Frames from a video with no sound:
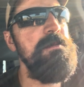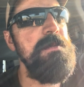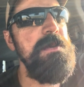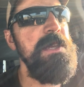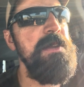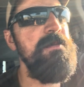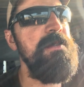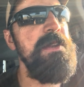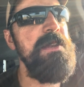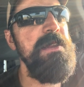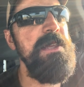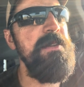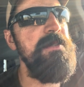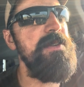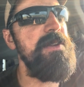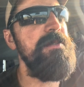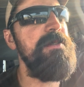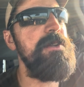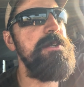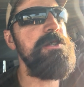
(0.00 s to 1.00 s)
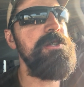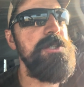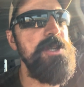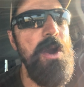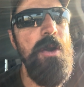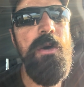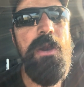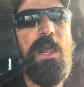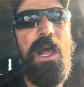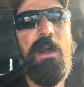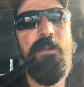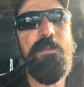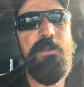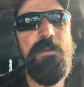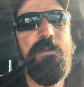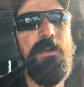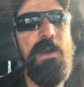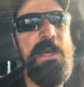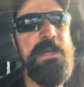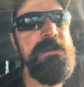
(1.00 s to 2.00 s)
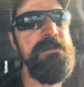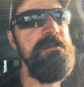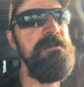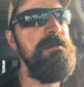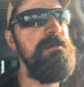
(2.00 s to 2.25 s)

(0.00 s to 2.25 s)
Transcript: even if they're showing up as